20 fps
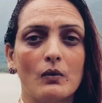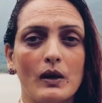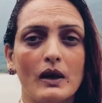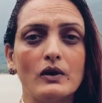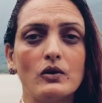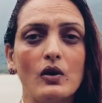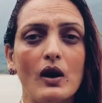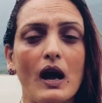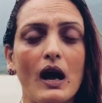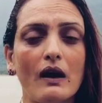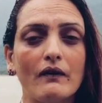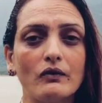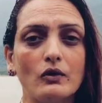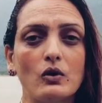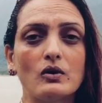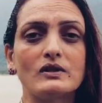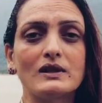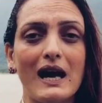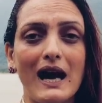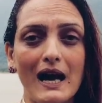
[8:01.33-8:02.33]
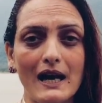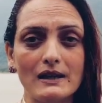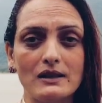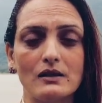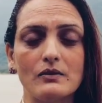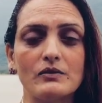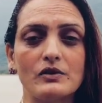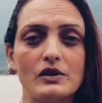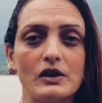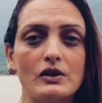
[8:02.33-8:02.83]
when you have those
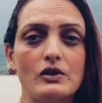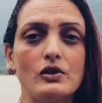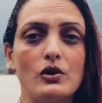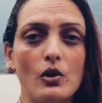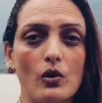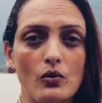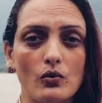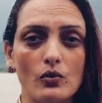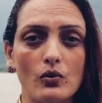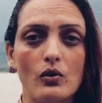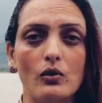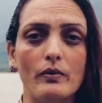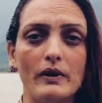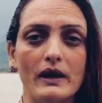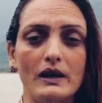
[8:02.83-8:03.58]
items in your room,